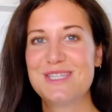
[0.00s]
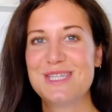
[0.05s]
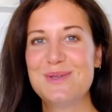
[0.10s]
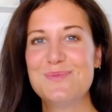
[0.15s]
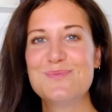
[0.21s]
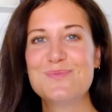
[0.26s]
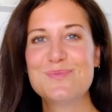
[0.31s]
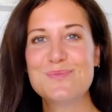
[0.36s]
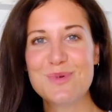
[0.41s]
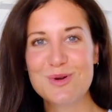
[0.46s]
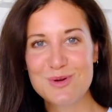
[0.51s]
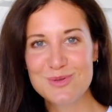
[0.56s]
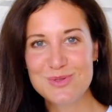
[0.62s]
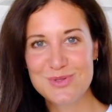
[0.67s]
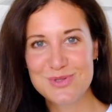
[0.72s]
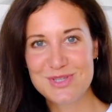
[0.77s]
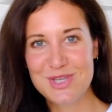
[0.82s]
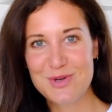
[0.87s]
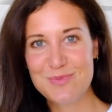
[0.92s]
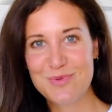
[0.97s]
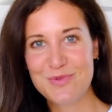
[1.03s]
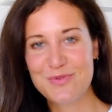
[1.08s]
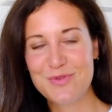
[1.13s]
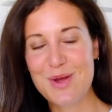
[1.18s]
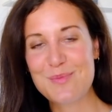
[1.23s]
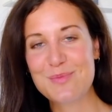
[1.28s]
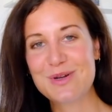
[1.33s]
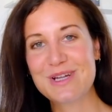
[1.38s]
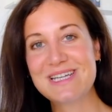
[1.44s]
the most sustainable
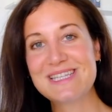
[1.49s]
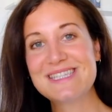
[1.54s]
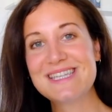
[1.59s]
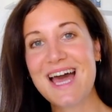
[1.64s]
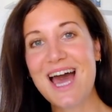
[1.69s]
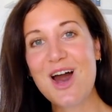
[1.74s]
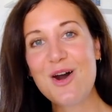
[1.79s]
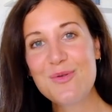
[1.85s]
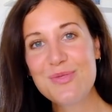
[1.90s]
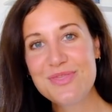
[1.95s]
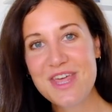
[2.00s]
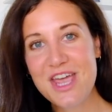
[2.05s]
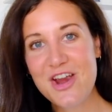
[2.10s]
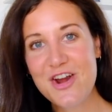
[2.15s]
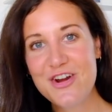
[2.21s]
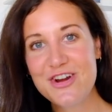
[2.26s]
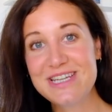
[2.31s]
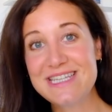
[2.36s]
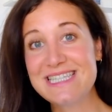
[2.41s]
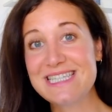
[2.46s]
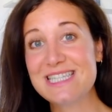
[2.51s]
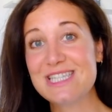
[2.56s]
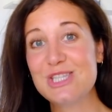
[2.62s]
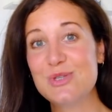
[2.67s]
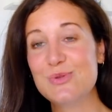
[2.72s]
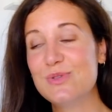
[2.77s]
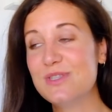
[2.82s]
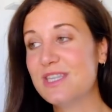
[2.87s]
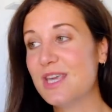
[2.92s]
fabrics out there. It doesn't
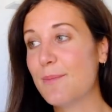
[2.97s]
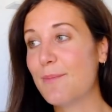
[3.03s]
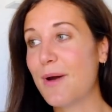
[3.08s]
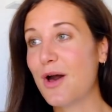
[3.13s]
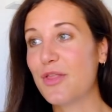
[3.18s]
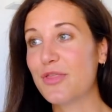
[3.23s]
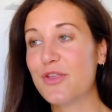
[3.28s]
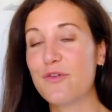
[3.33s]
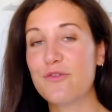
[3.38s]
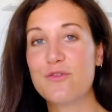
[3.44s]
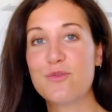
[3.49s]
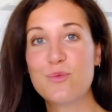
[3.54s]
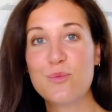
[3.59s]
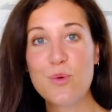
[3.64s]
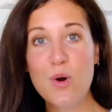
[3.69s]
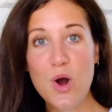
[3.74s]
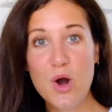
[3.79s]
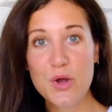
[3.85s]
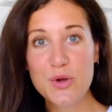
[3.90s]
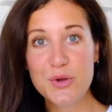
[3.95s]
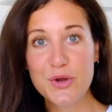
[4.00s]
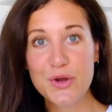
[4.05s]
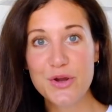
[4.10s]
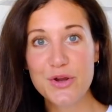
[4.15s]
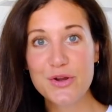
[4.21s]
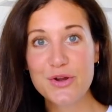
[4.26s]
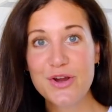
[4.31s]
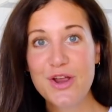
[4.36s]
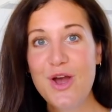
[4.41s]
use the amount of
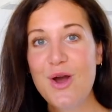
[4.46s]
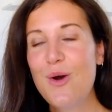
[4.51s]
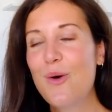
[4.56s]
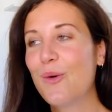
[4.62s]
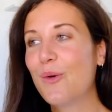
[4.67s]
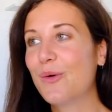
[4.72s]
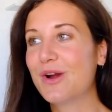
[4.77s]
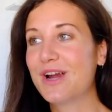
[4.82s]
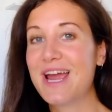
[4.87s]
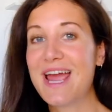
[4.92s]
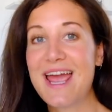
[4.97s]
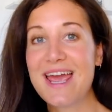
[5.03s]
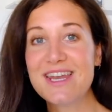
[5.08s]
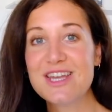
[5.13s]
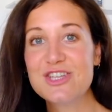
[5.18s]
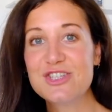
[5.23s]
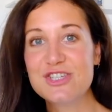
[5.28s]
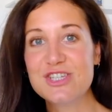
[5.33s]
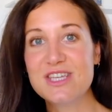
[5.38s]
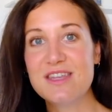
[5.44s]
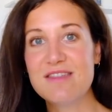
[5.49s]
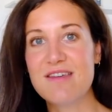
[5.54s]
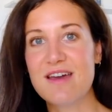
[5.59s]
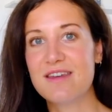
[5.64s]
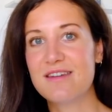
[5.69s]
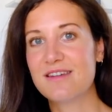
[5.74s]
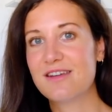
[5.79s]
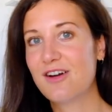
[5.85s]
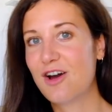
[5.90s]
water or energy
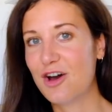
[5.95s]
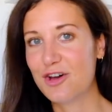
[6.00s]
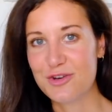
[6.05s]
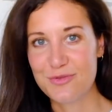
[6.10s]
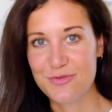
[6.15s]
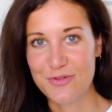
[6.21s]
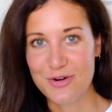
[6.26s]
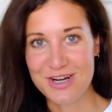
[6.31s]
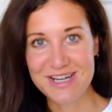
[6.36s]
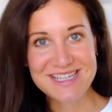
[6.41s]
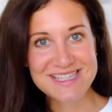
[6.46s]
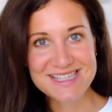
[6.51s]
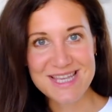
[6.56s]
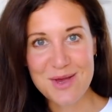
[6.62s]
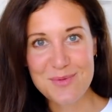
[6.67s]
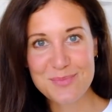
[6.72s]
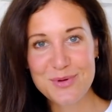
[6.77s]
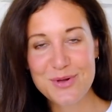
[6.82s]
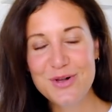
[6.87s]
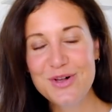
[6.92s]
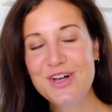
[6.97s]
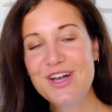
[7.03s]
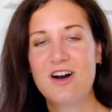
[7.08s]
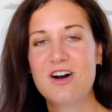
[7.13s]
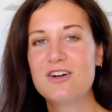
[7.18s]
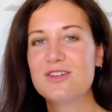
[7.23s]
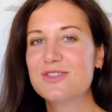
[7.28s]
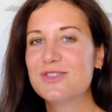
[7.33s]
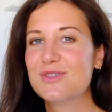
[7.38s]
than cotton, for example.
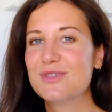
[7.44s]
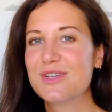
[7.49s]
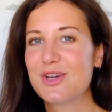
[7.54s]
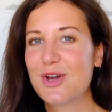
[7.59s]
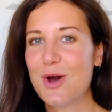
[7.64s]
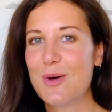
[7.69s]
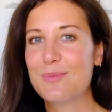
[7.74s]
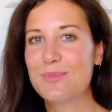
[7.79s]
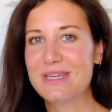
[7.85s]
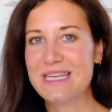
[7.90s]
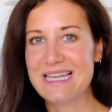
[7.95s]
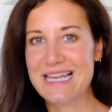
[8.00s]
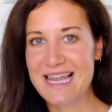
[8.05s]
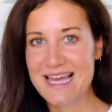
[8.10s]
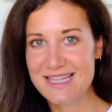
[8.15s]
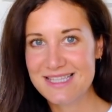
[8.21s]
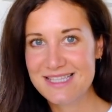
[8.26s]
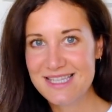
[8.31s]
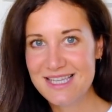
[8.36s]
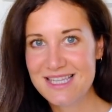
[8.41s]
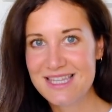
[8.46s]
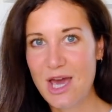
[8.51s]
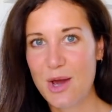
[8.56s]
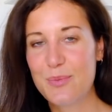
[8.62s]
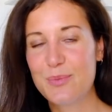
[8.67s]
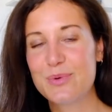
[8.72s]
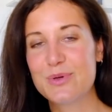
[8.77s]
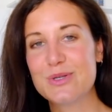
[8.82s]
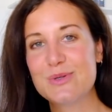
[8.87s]
Also, the company Lenzing
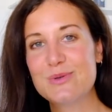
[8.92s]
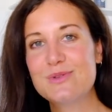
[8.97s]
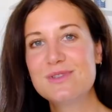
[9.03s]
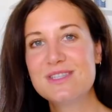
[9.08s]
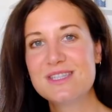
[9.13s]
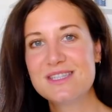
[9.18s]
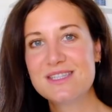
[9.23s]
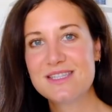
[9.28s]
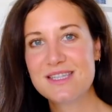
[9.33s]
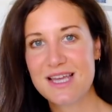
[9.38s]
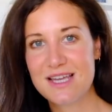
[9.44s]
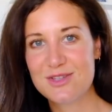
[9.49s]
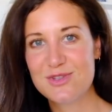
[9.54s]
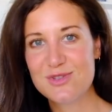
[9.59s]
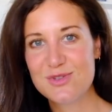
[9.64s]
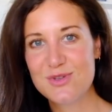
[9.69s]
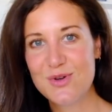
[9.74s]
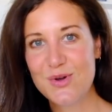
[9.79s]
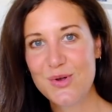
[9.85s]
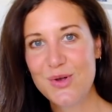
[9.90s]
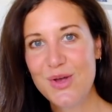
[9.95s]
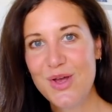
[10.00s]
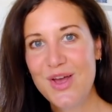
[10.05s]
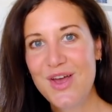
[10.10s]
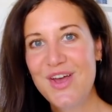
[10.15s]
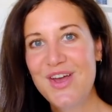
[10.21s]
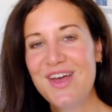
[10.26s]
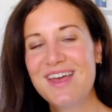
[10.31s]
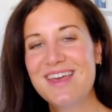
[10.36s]
that produces Tencel
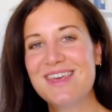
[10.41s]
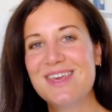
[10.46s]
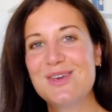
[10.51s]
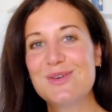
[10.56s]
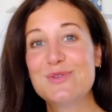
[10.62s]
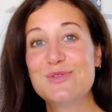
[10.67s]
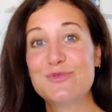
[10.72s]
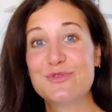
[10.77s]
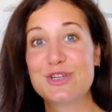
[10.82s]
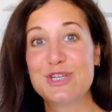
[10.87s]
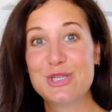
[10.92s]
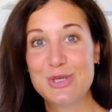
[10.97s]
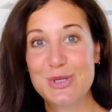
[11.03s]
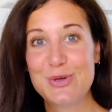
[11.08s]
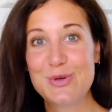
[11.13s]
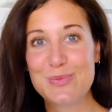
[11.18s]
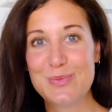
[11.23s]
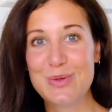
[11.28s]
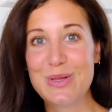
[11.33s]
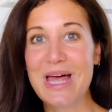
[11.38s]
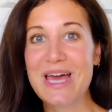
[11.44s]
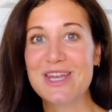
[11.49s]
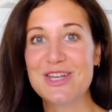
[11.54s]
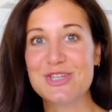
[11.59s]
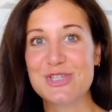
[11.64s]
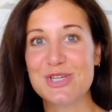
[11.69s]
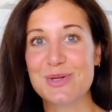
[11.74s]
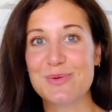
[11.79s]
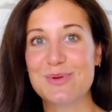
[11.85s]
use renewable
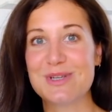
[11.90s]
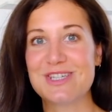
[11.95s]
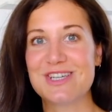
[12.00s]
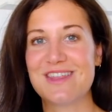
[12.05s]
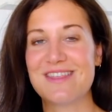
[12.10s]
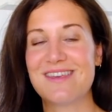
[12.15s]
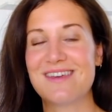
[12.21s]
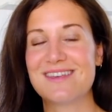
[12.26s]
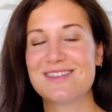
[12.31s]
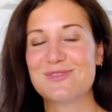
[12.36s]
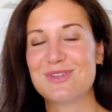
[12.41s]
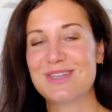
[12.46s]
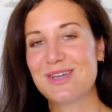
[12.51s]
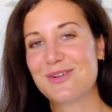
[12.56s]
energy, which I think is really